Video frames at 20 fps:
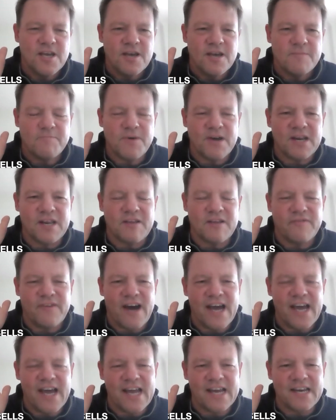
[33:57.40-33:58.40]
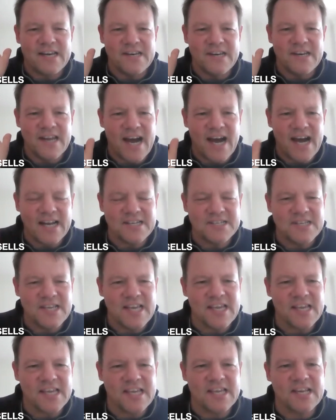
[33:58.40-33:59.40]
But if I had not
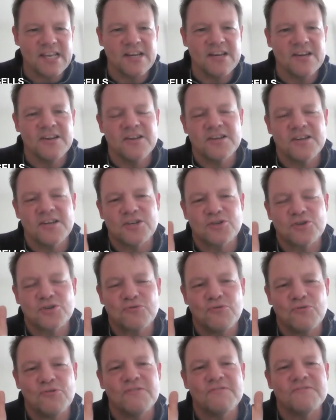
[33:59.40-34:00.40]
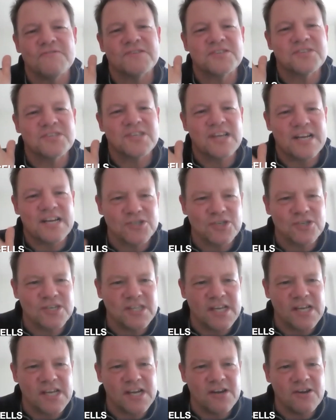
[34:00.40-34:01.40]
taken control of the
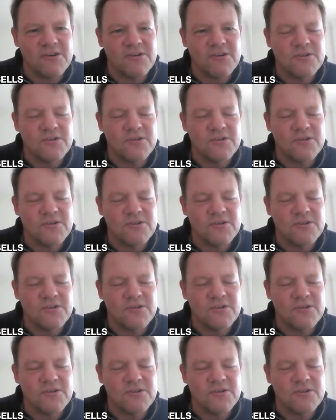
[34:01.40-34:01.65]
session there